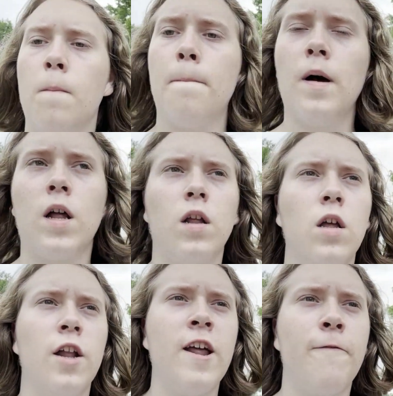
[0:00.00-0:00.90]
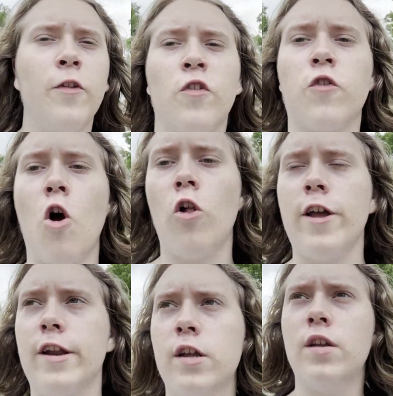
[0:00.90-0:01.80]
But enough of the
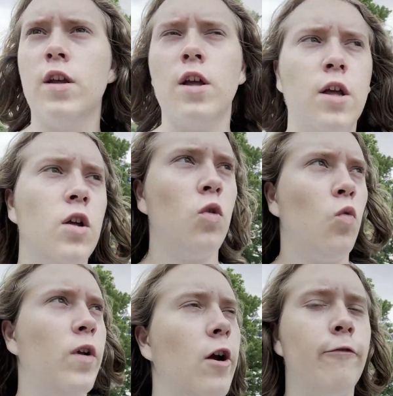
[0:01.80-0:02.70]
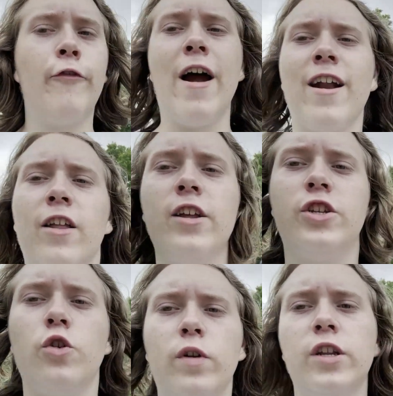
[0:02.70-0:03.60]
stalling. We are finally
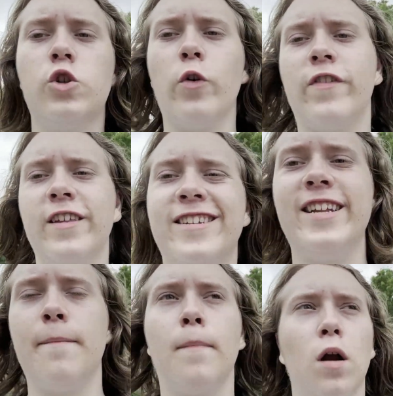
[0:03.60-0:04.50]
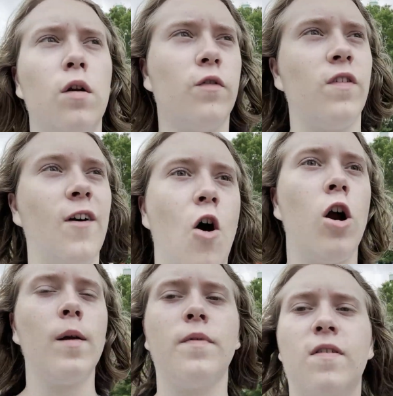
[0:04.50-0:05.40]
doing Twisted Timbers, the
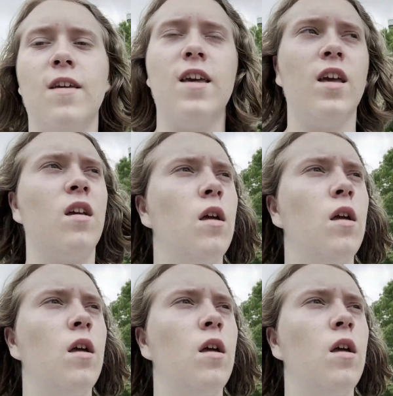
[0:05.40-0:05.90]
RMC.